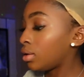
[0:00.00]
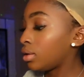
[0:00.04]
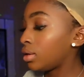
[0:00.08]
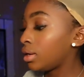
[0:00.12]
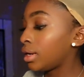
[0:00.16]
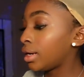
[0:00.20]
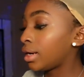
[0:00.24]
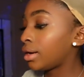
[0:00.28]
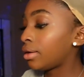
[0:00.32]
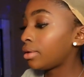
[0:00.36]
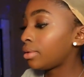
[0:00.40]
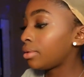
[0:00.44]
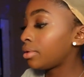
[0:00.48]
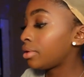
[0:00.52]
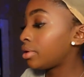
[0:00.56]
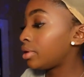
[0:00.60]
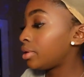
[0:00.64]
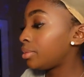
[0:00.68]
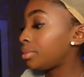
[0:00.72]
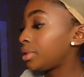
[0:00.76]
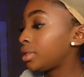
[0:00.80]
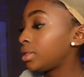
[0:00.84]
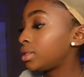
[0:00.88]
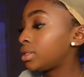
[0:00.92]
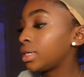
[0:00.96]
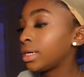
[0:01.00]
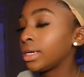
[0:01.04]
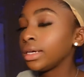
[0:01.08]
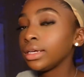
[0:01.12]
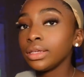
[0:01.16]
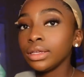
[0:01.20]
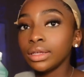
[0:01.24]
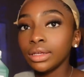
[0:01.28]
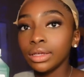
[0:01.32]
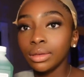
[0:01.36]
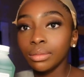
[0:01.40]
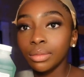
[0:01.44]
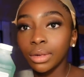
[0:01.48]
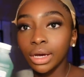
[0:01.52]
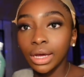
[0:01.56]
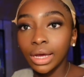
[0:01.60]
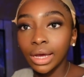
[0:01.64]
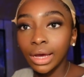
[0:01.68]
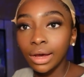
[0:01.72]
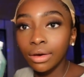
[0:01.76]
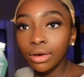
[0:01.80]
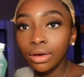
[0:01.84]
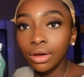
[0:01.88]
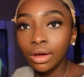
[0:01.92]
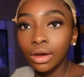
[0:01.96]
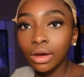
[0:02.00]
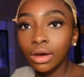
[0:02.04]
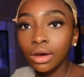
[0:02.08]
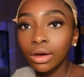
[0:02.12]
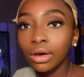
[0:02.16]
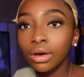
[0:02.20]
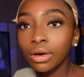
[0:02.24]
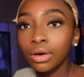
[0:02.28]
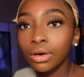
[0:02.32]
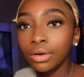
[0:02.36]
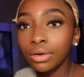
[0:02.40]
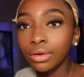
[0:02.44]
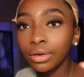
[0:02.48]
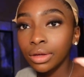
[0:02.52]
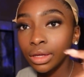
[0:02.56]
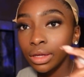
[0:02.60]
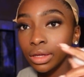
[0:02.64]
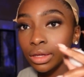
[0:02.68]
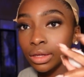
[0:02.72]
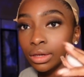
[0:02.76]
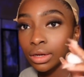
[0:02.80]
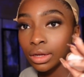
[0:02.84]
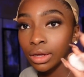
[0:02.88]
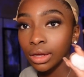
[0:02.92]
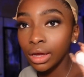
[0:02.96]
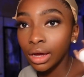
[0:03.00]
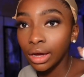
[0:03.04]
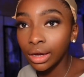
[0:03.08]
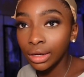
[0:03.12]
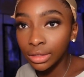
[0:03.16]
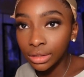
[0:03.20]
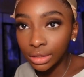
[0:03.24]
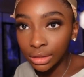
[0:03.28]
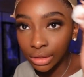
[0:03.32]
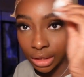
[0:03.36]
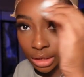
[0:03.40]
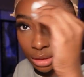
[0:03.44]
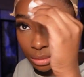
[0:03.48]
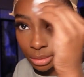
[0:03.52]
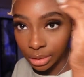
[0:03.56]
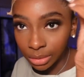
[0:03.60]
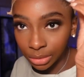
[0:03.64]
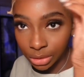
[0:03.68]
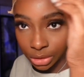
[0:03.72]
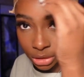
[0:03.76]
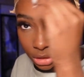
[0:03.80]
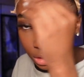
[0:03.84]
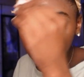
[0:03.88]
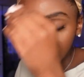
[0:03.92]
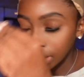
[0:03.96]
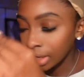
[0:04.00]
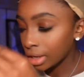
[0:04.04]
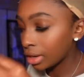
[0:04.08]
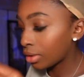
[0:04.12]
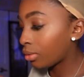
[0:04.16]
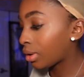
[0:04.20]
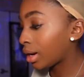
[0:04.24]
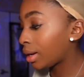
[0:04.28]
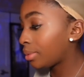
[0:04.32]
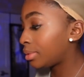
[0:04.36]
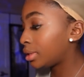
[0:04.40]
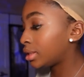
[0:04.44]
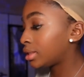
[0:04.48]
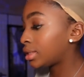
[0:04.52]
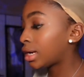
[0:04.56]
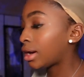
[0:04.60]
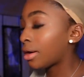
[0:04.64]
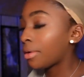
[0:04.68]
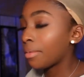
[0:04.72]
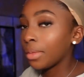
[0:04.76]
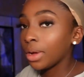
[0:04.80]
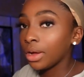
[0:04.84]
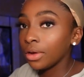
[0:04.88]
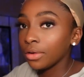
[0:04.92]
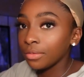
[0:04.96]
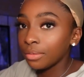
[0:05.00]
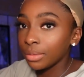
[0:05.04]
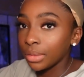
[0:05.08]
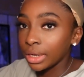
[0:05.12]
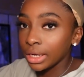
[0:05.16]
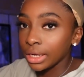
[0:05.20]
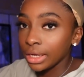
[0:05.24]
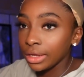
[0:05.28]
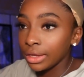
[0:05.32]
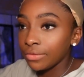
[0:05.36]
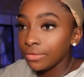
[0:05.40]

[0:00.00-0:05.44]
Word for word: Now I'm going to be taking my alcohol and a cotton swab, and I'm just going to kind of wipe the top of my